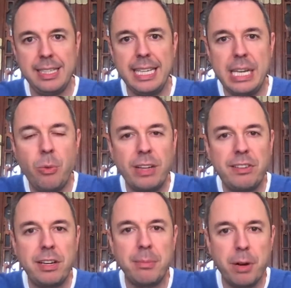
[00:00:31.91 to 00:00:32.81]
He wants
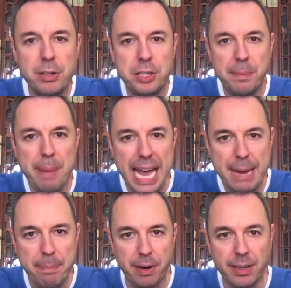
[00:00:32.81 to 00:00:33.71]
commercial
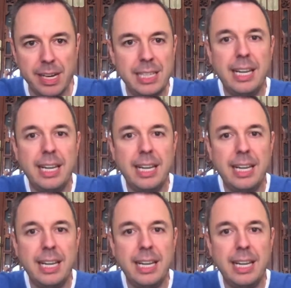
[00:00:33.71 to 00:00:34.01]
paper.